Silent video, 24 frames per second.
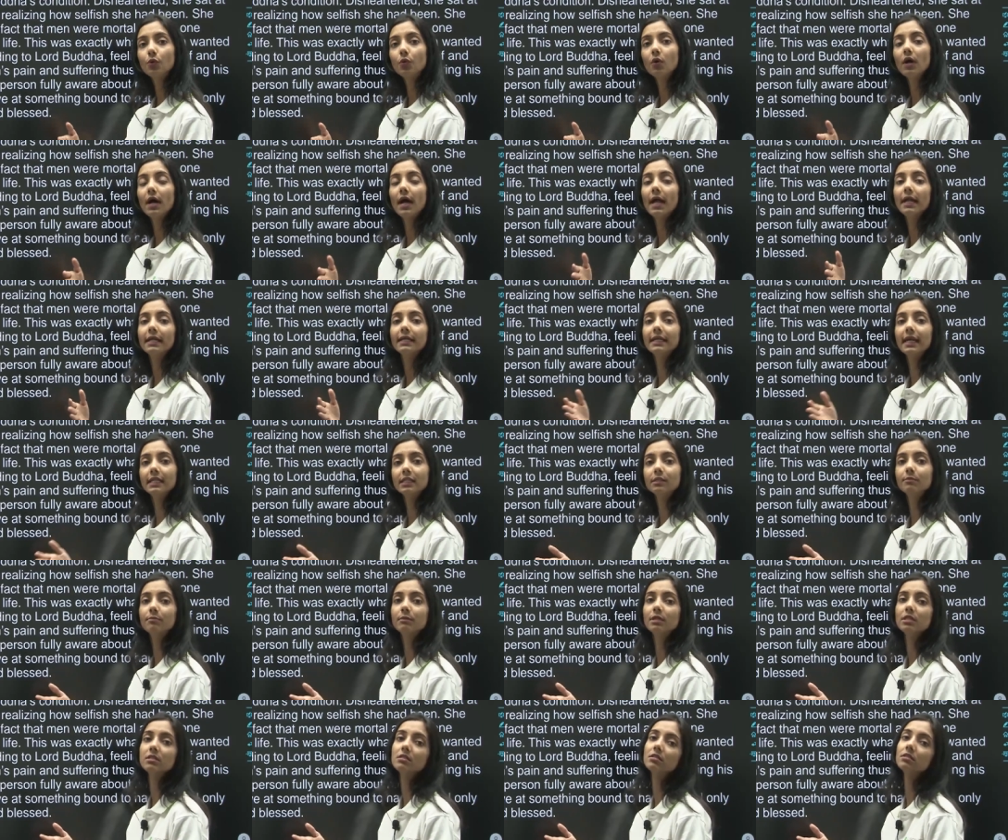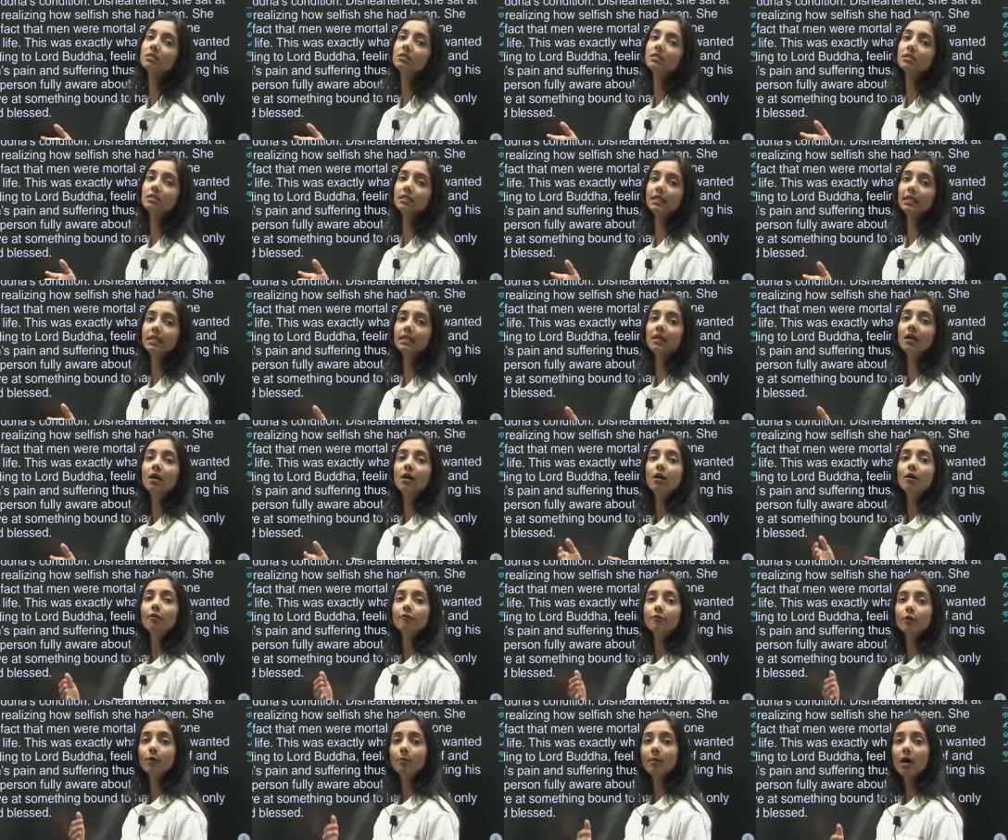go and get the mustard seed
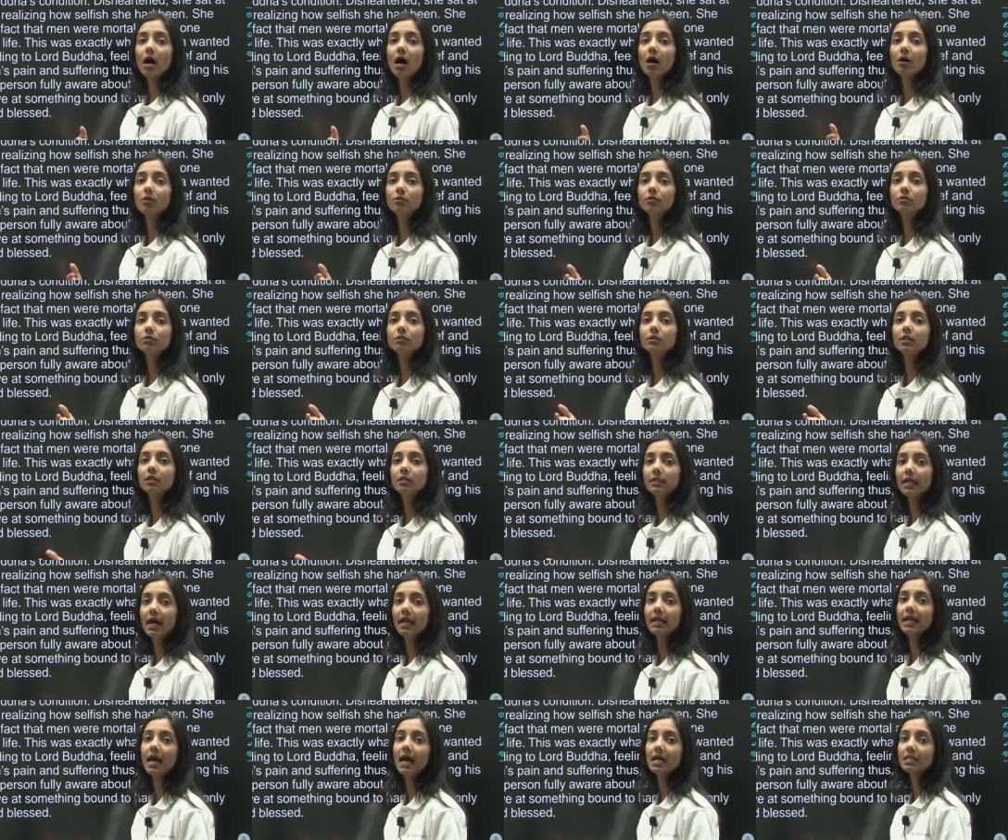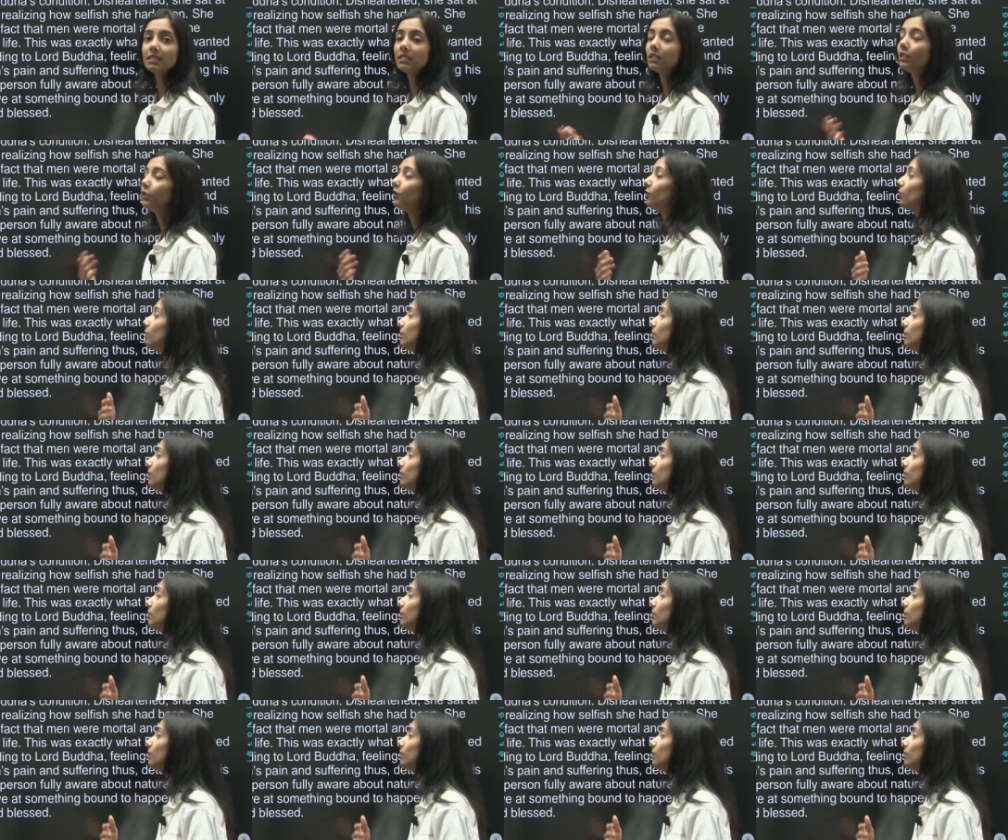from a house that has seen